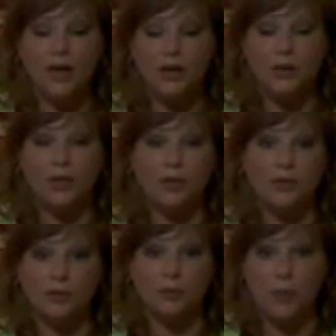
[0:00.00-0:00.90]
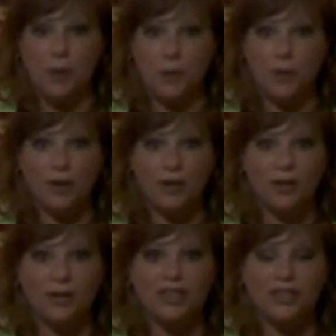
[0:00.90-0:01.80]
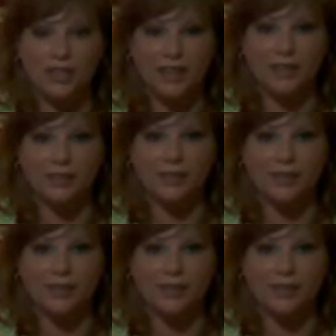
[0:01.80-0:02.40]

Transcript: You can do the prep work, cook it,